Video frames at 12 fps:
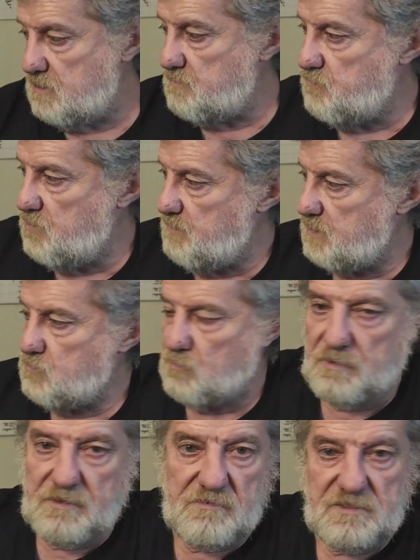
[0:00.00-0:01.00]
That's pretty
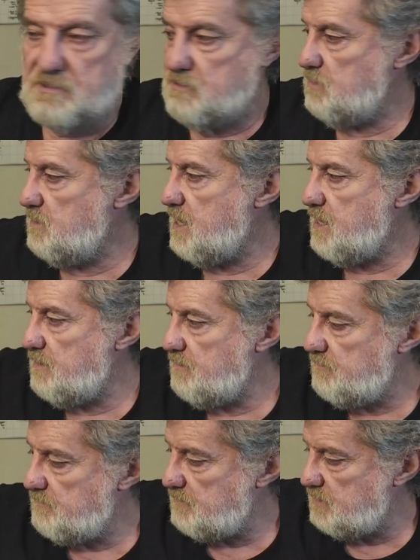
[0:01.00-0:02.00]
much all there is to
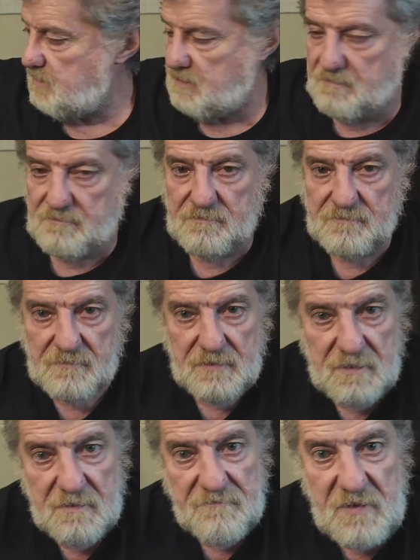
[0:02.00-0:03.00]
that. If you
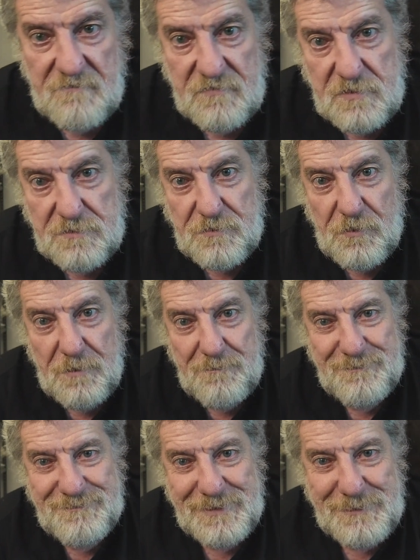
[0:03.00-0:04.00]
haven't
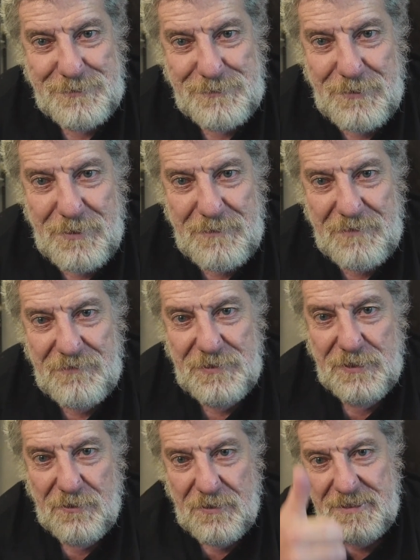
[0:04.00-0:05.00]
subscribed, please subscribe. And
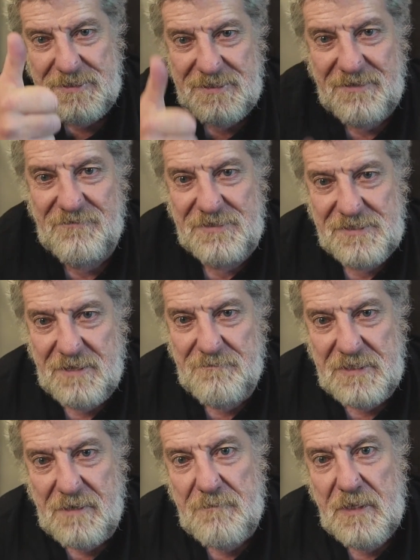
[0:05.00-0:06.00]
if you did like this, give us a
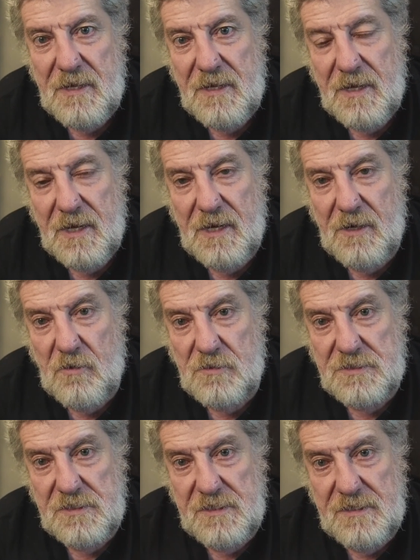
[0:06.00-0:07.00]
thumbs up. And
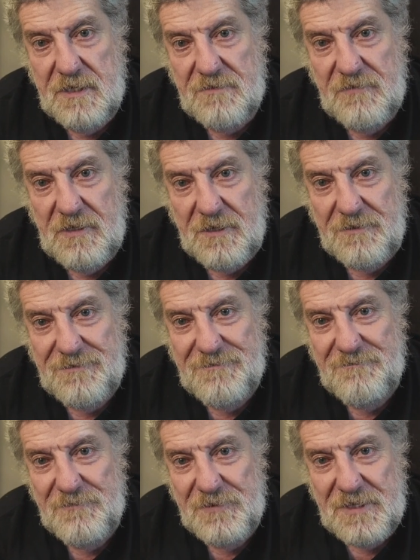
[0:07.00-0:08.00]
I'll see you in the next video.
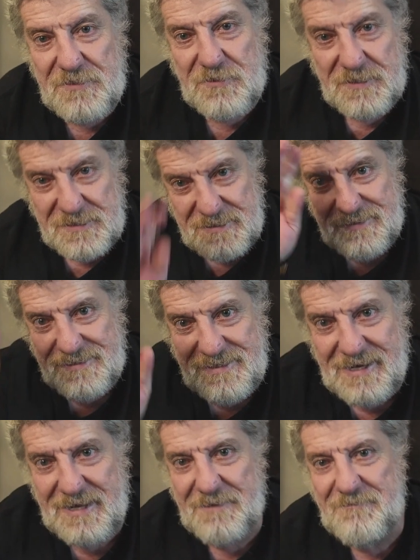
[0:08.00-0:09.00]
Thanks, guys.
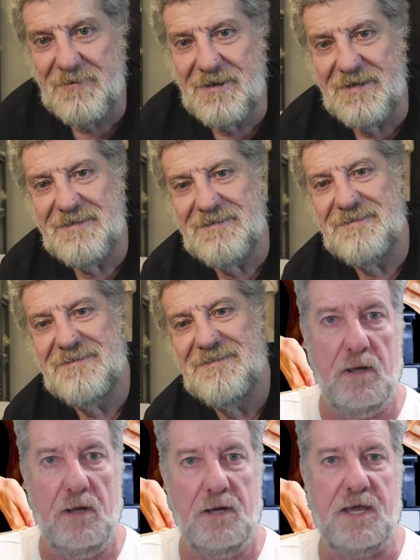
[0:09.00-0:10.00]
See you later. Bye.
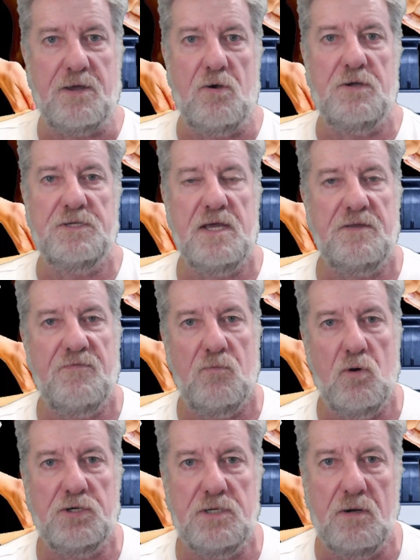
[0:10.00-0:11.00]
Okay, guys. Thanks for
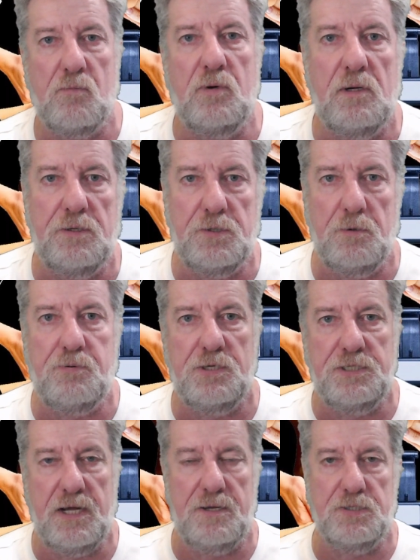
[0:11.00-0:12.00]
watching. I really do
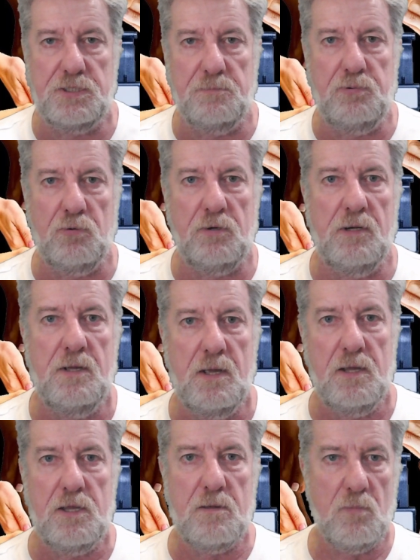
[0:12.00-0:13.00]
appreciate your support.
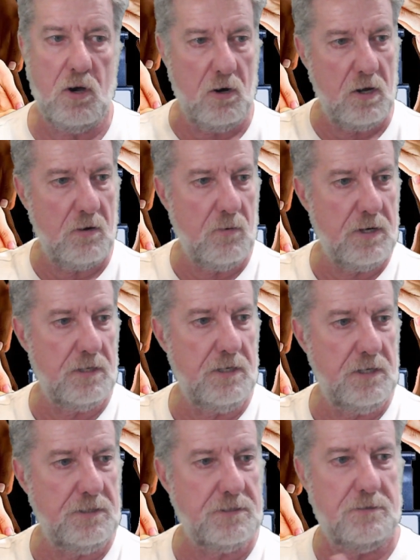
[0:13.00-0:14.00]
You might like one of
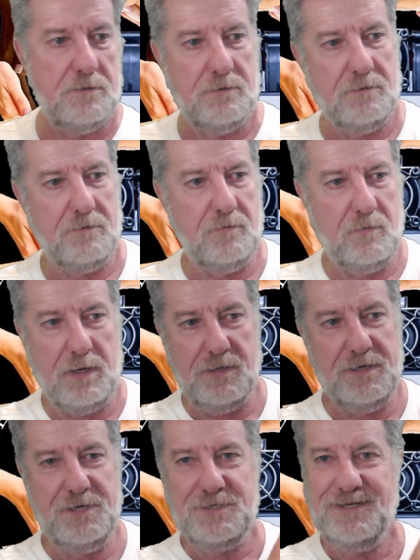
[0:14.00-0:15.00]
these or one of
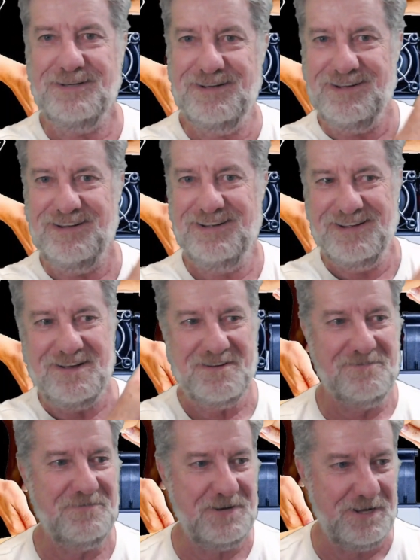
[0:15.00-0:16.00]
these
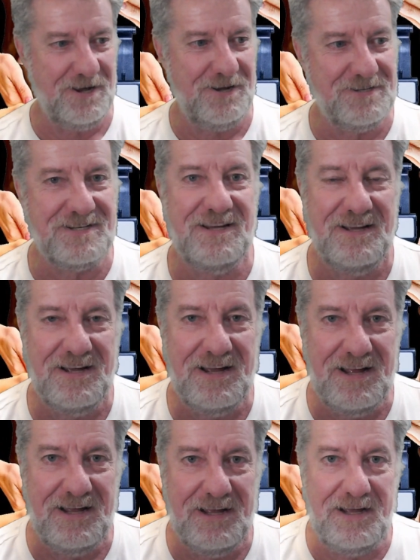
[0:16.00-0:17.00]
videos
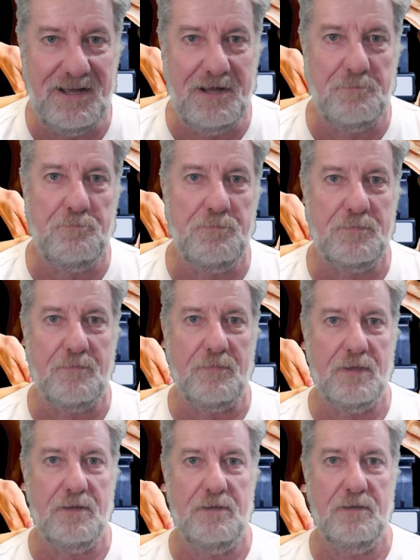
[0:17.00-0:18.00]

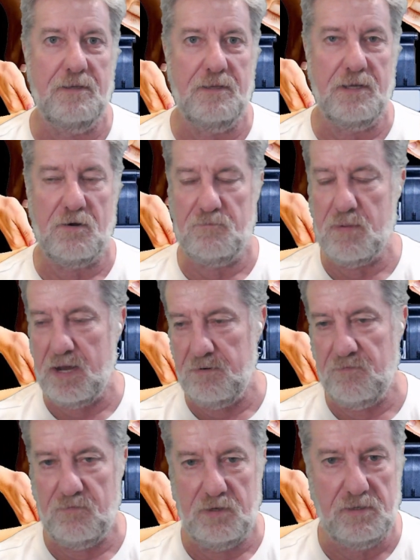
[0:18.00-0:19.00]
that I've made
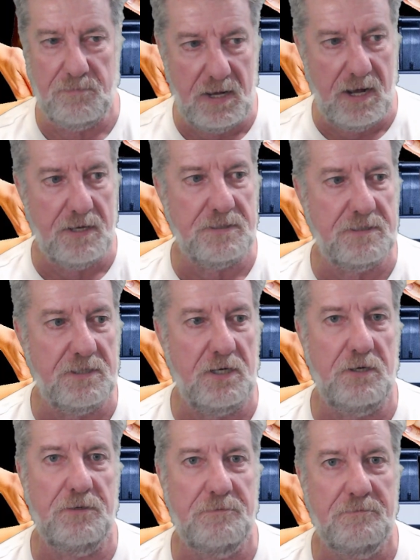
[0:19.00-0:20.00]
in the past. So
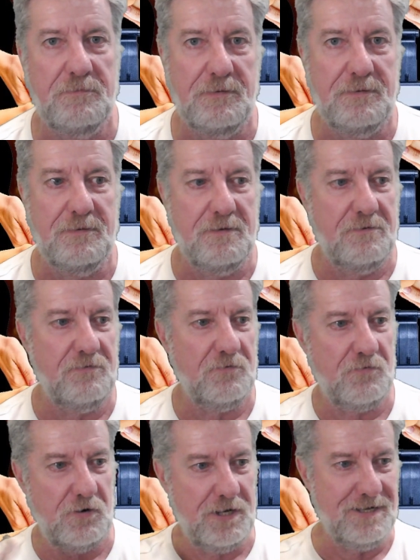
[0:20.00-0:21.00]
feel
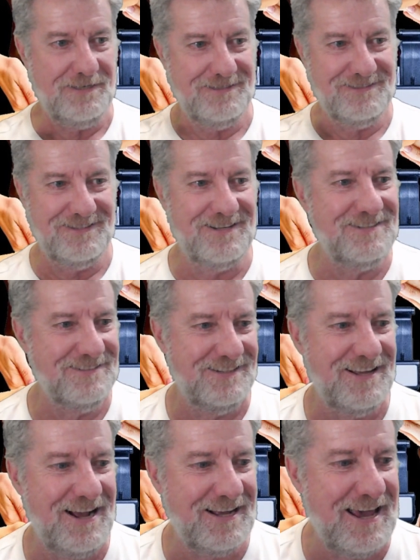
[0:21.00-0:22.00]
free.
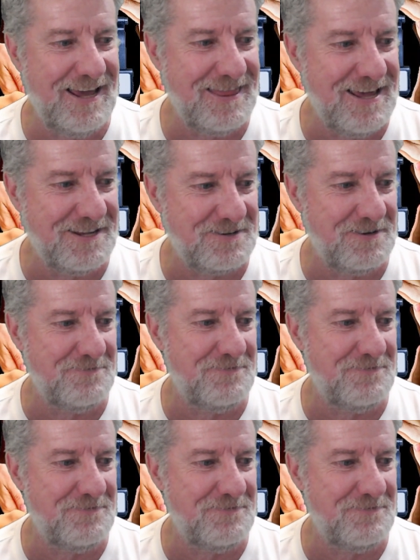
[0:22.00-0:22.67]
Okay. Thanks, guys.